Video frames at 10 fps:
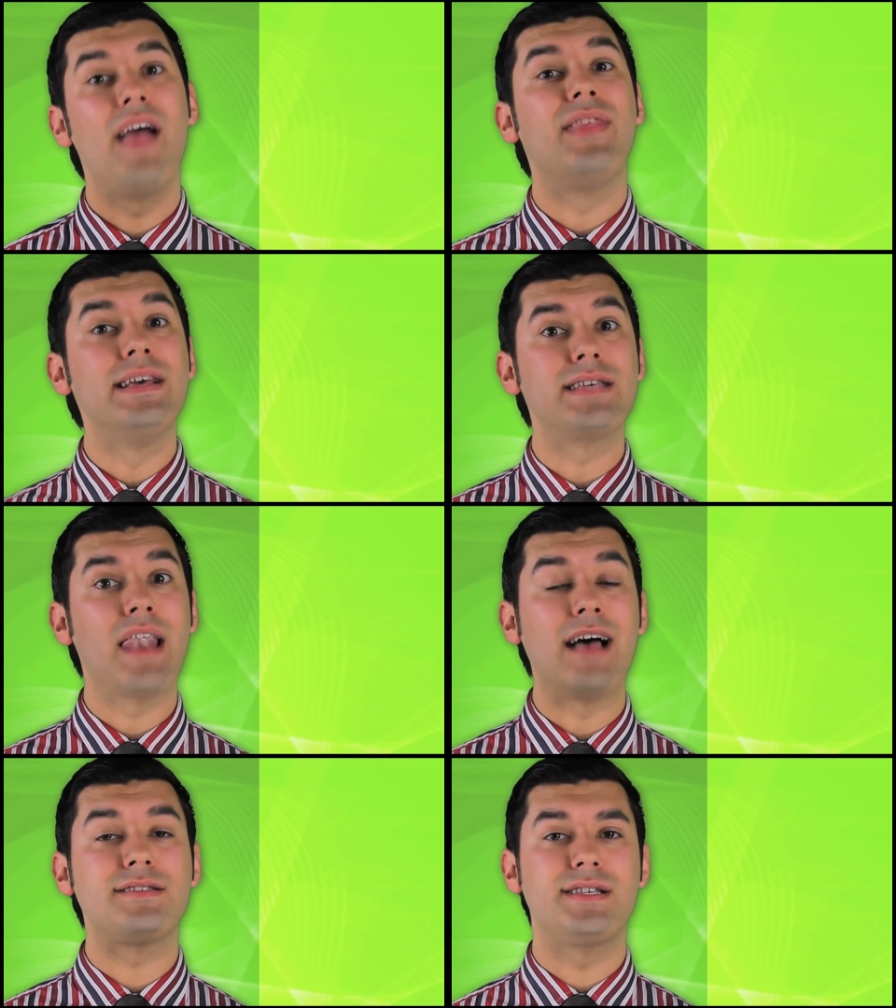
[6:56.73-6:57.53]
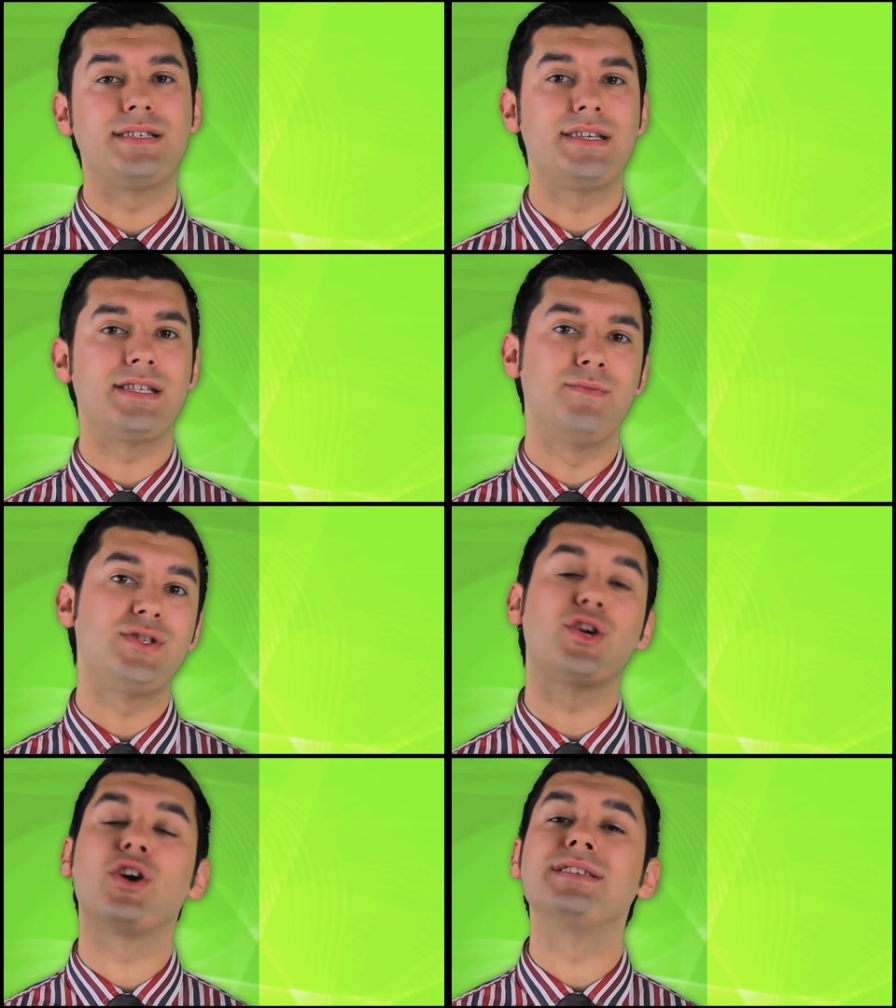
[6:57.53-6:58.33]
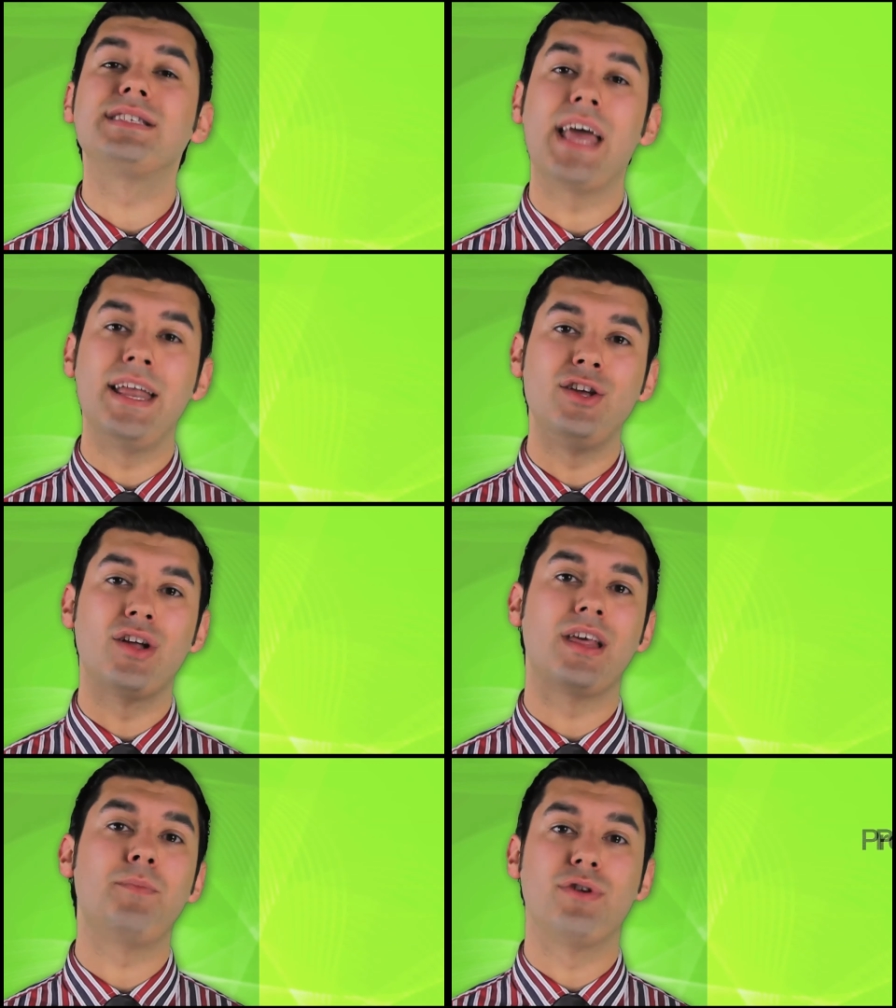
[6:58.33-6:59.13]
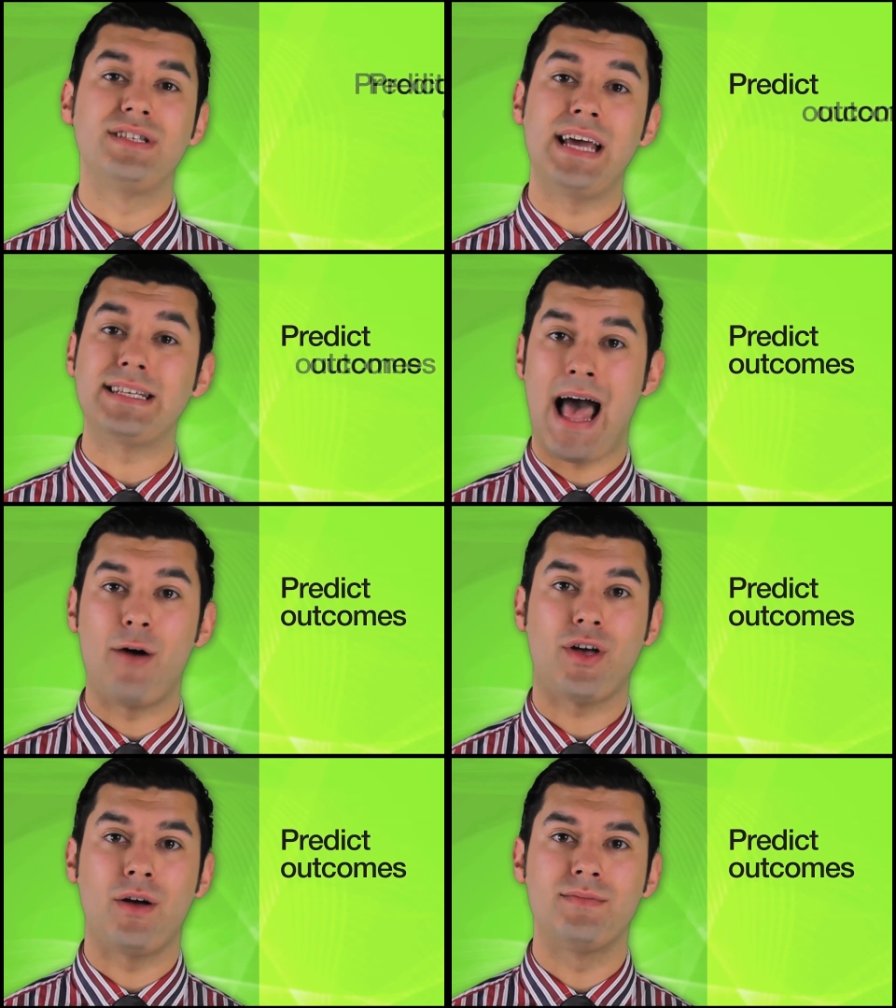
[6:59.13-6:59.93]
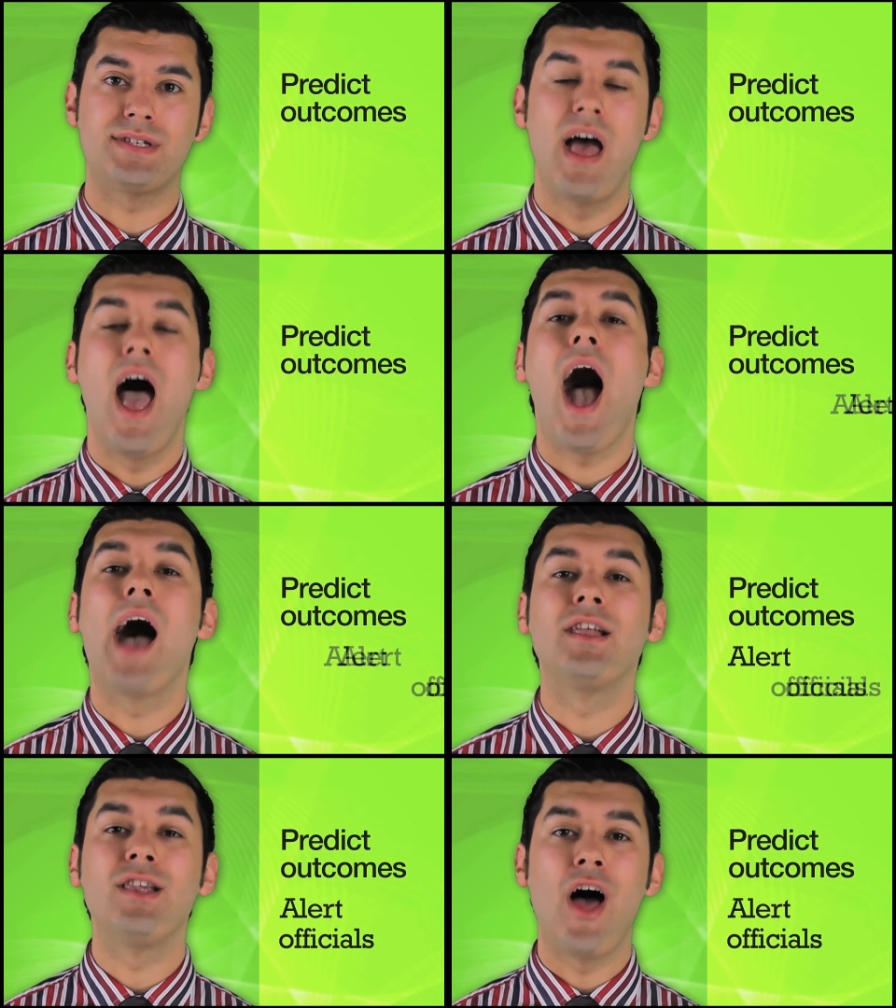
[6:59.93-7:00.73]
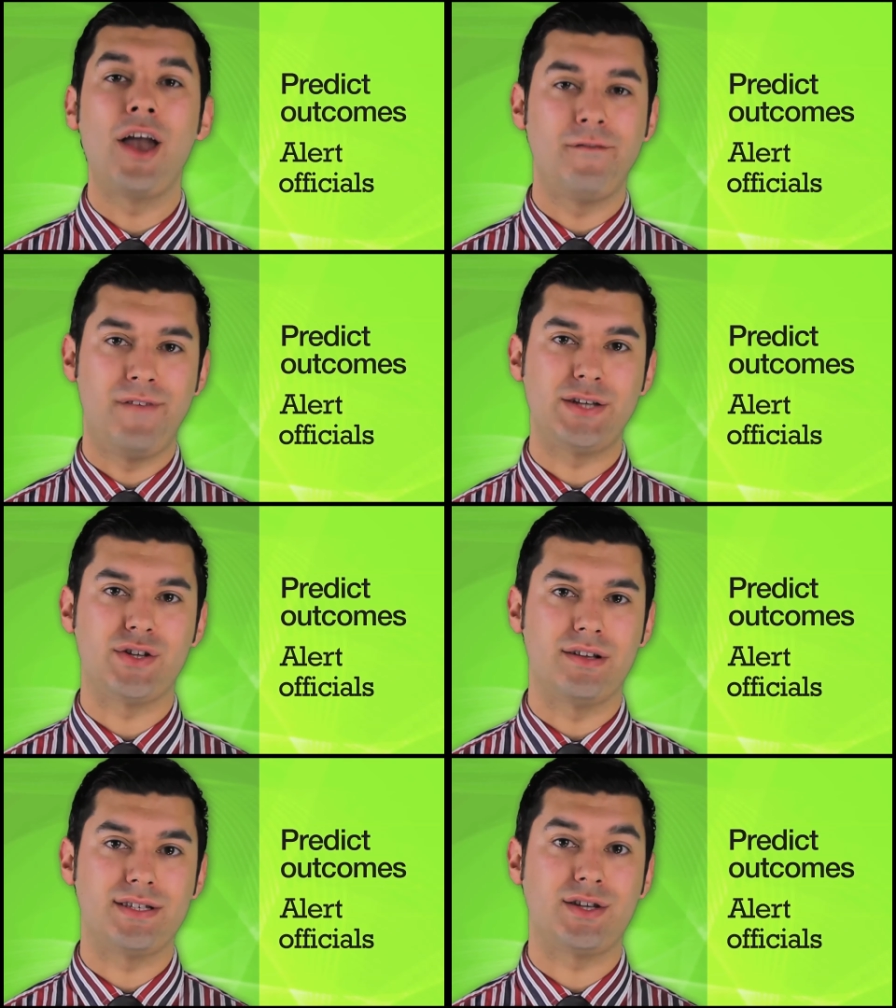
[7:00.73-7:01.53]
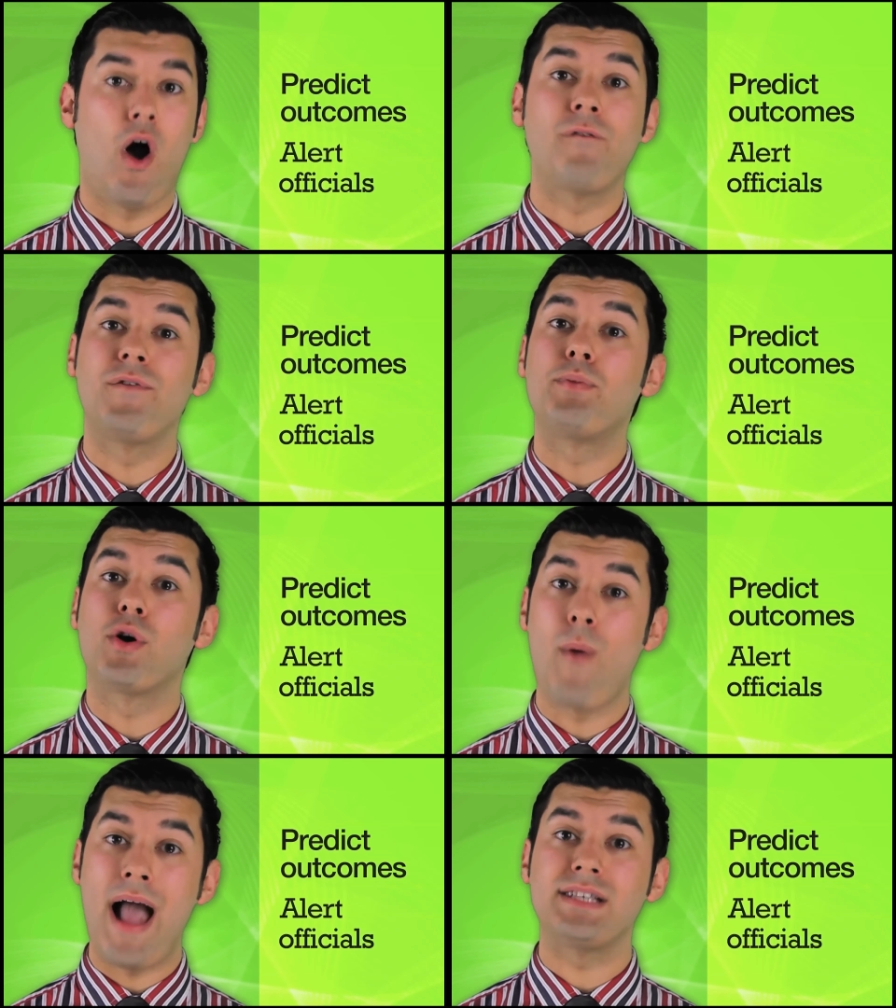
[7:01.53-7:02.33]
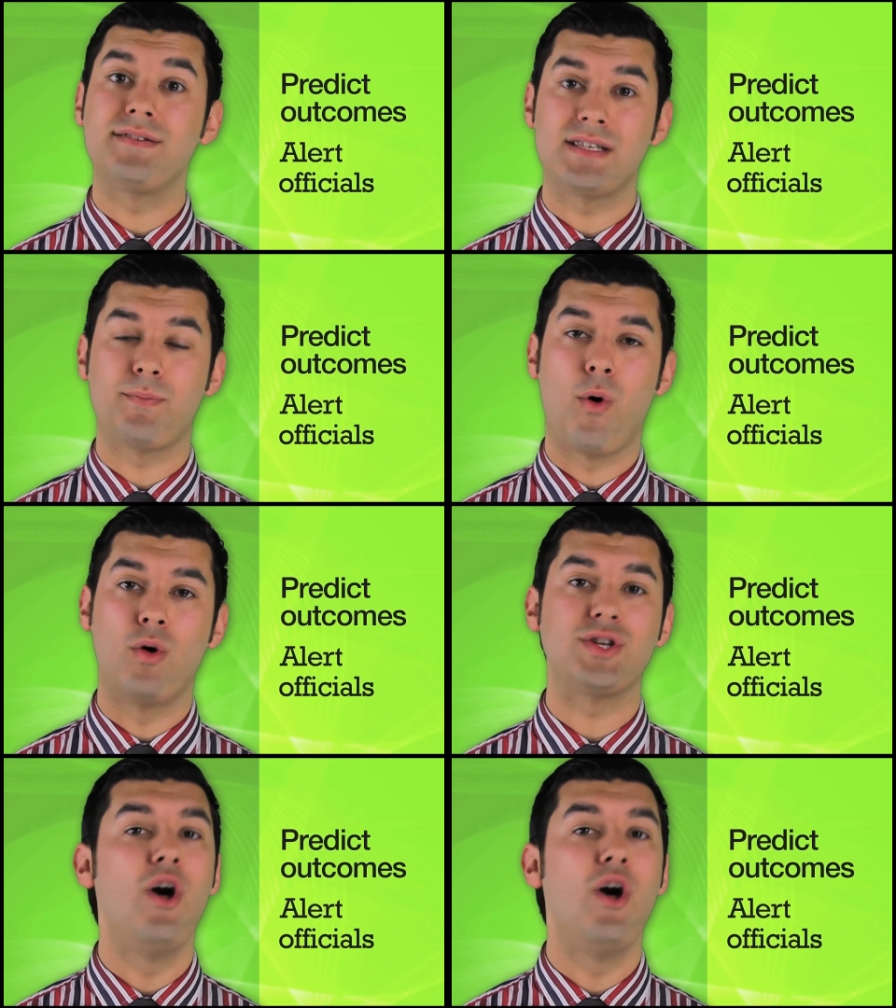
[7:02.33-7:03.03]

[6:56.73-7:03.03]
This allows the system to continually predict outcomes and alert officials to offer proactive support